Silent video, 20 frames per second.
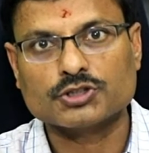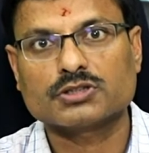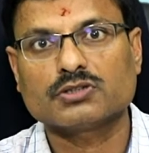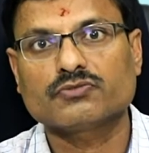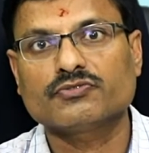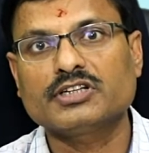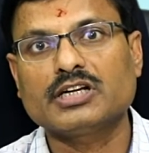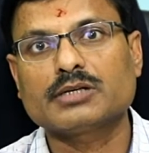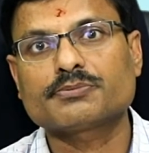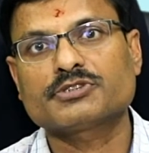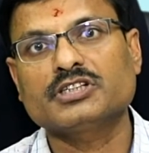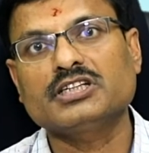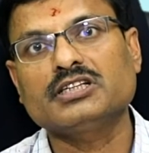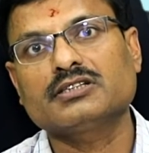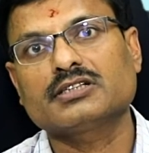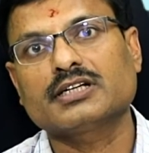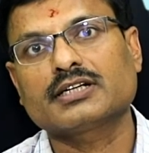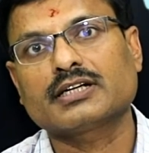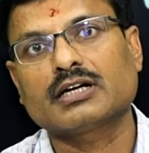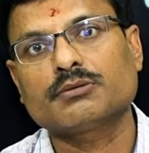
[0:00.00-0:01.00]
we have seen
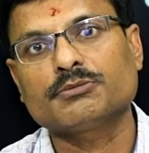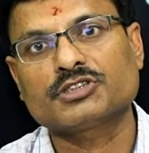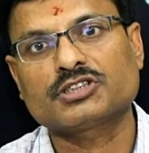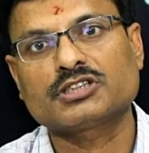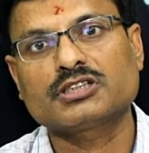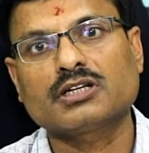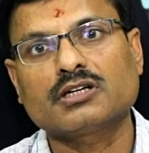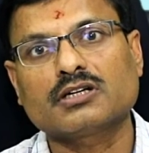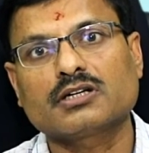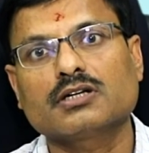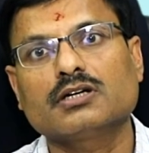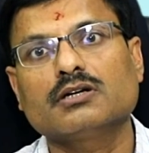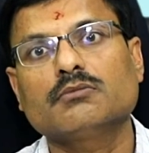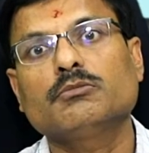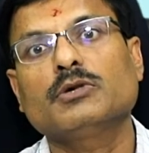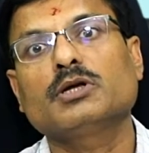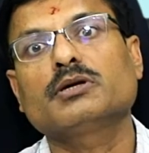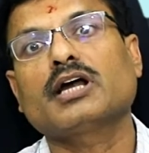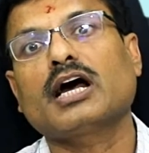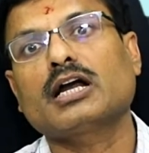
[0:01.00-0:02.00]
that hamstring
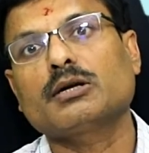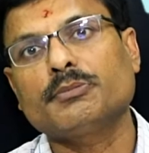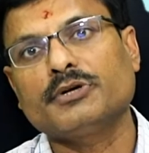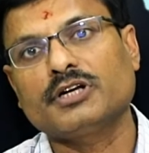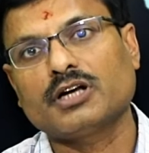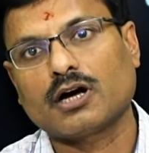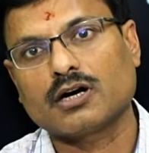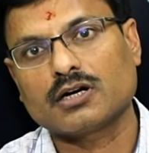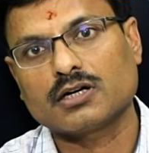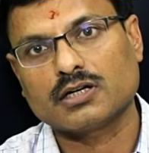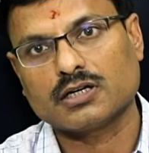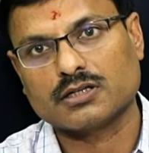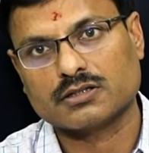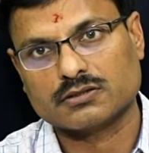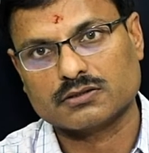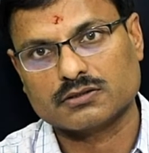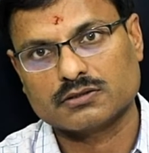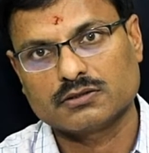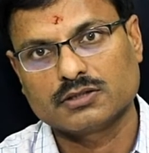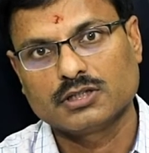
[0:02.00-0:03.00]
may not be
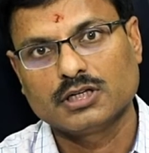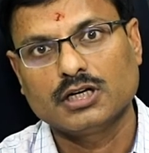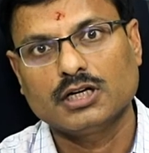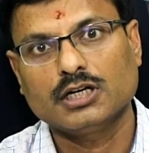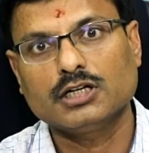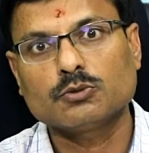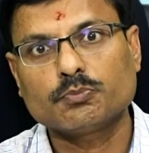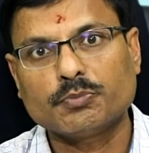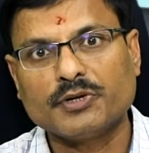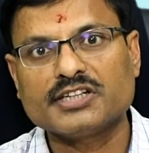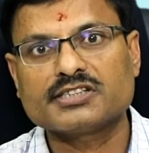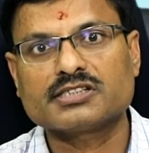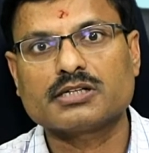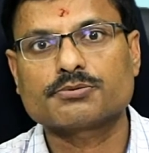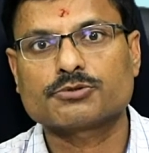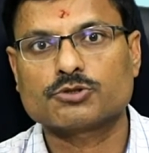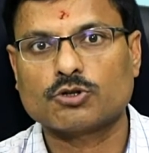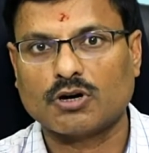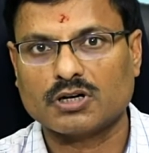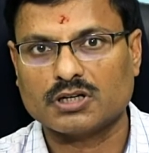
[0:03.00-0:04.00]
longer in place
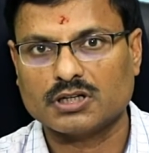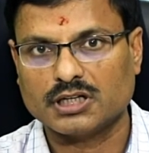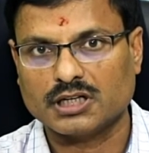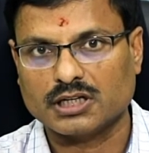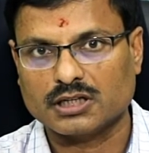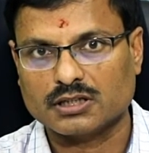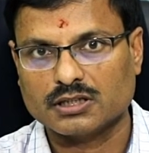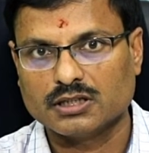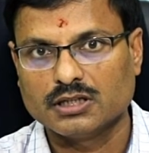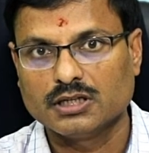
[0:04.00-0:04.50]
of shortening.